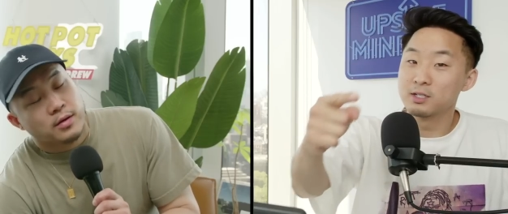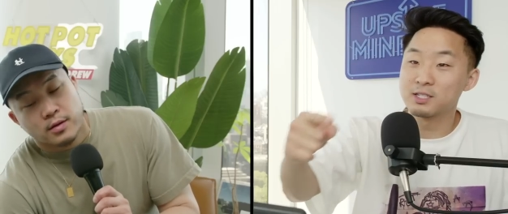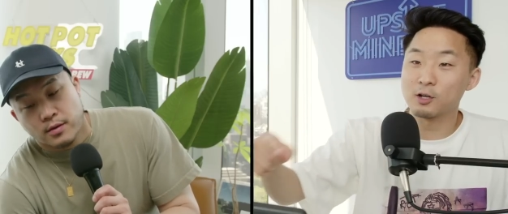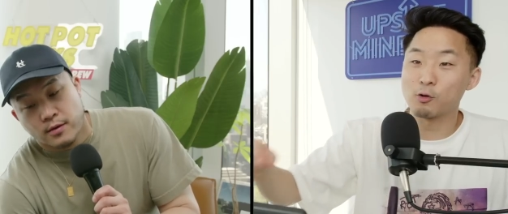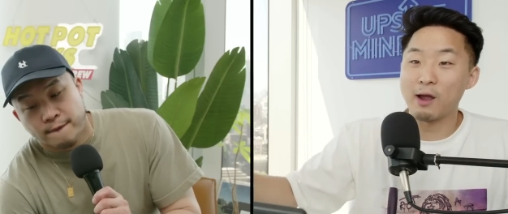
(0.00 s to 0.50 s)

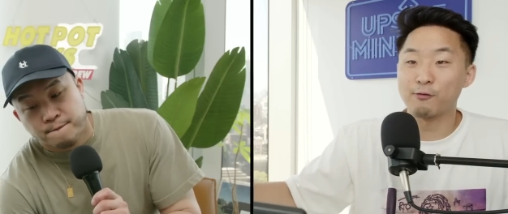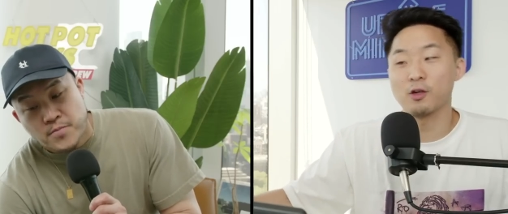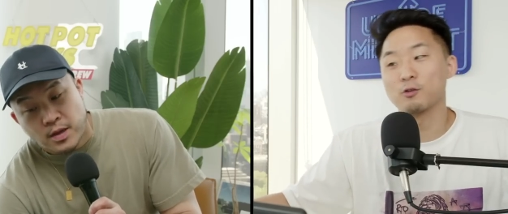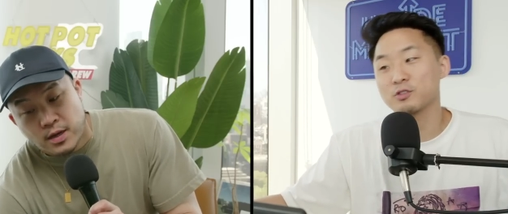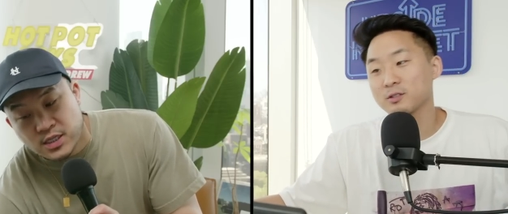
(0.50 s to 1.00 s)
Speaker 1: stick around for
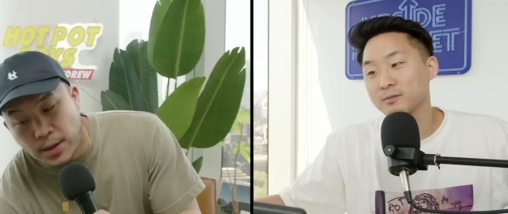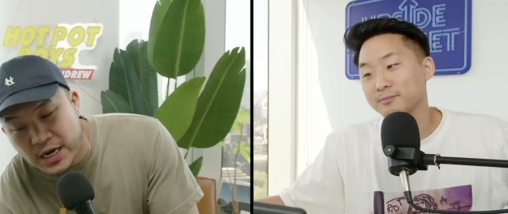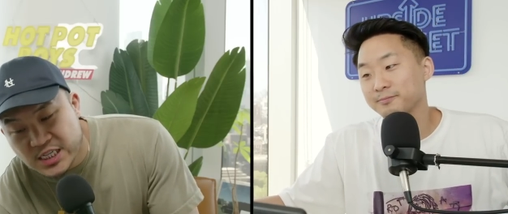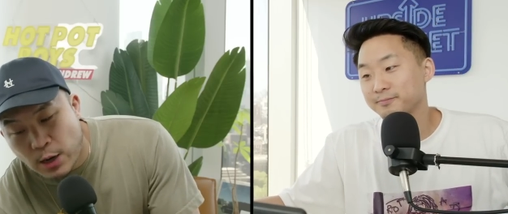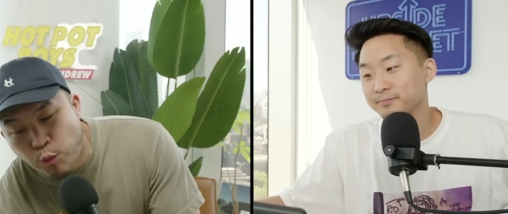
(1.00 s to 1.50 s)
those. Somebody
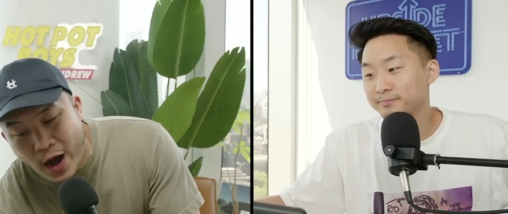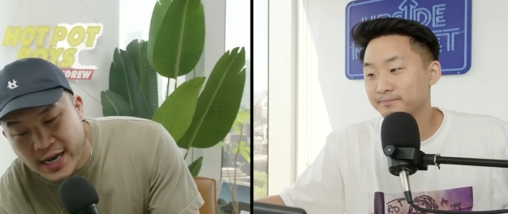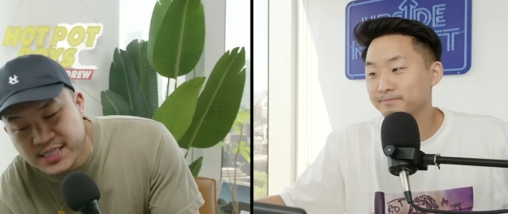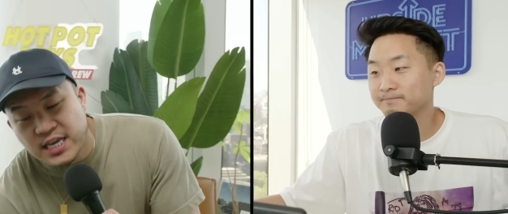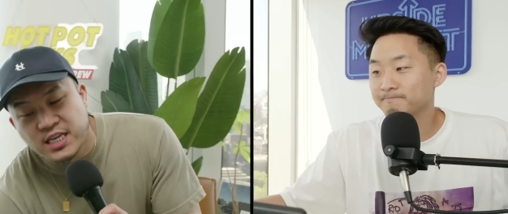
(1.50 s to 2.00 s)
said, what is
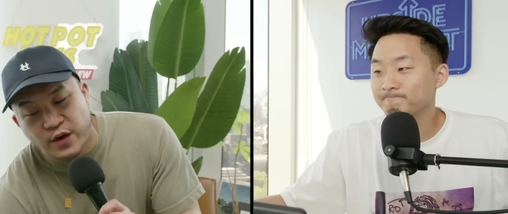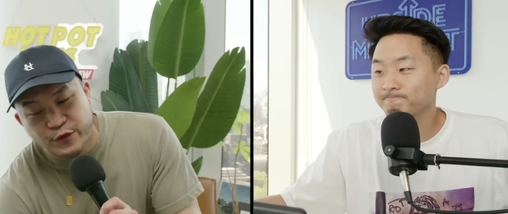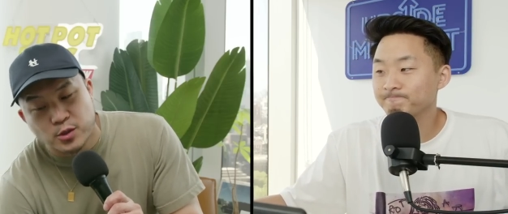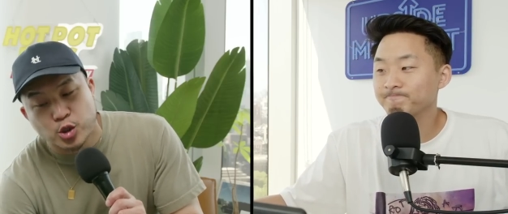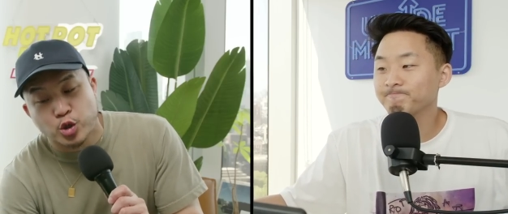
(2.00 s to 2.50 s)
the
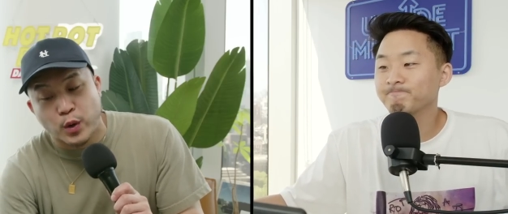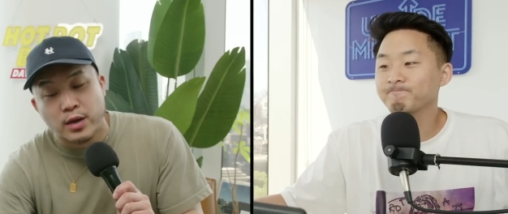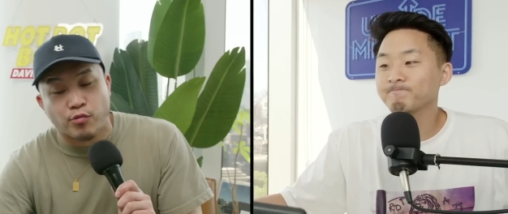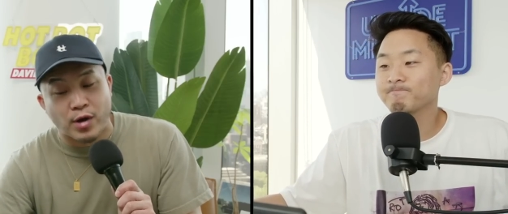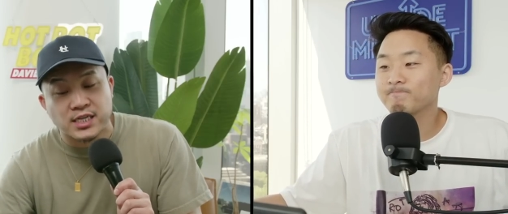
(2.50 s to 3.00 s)
difference between
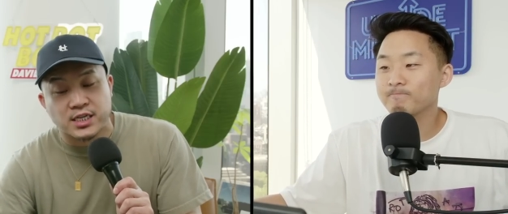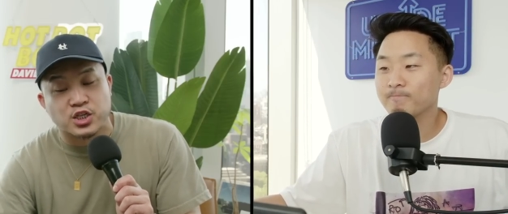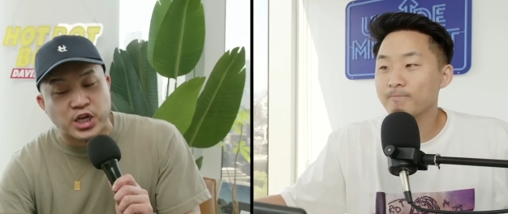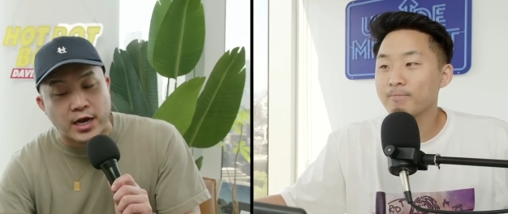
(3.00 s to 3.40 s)
race and gender?